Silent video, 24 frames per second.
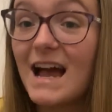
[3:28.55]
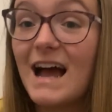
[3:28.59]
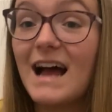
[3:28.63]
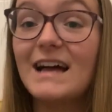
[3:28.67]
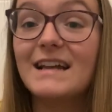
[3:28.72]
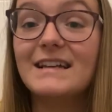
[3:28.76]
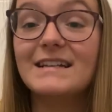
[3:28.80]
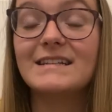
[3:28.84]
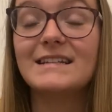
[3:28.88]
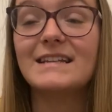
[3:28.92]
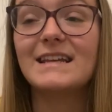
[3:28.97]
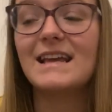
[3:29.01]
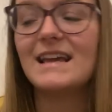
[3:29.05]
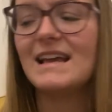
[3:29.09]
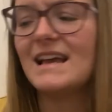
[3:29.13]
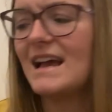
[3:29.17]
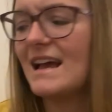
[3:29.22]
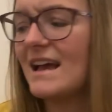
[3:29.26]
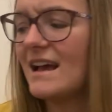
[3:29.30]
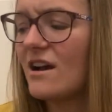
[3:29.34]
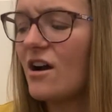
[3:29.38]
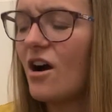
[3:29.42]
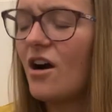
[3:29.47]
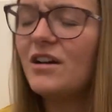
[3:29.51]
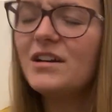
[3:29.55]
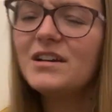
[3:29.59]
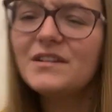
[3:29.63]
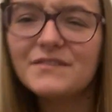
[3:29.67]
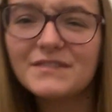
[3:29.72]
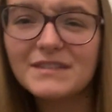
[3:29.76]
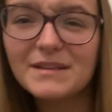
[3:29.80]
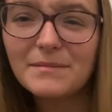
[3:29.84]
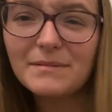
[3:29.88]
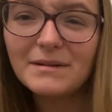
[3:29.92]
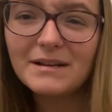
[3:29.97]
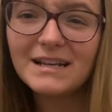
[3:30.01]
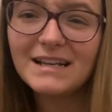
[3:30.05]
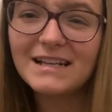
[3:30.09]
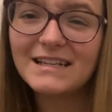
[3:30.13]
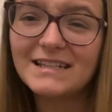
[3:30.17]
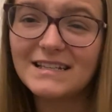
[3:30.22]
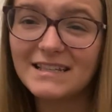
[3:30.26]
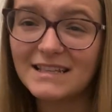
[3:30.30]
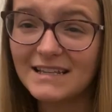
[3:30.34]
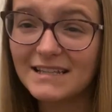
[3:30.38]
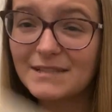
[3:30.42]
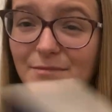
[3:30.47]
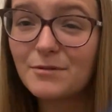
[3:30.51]
And kind of similarly
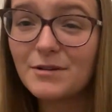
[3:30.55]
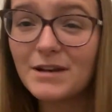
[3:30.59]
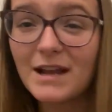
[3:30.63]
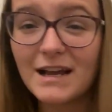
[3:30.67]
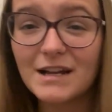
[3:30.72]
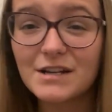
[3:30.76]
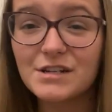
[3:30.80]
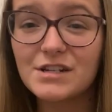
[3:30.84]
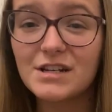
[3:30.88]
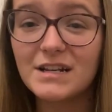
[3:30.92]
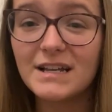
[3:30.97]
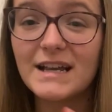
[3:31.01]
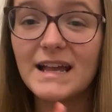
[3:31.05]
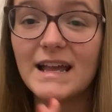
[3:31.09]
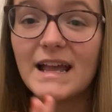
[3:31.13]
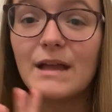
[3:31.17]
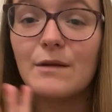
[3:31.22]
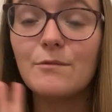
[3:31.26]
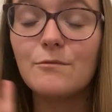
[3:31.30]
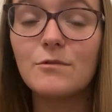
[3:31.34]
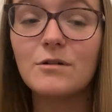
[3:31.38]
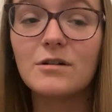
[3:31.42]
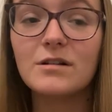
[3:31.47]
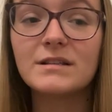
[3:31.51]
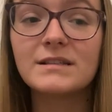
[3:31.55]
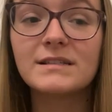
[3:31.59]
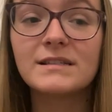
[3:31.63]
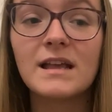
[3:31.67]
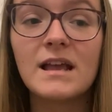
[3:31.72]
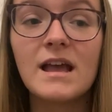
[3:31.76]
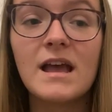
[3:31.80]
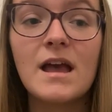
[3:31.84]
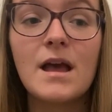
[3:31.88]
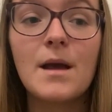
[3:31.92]
to this one, actually, it was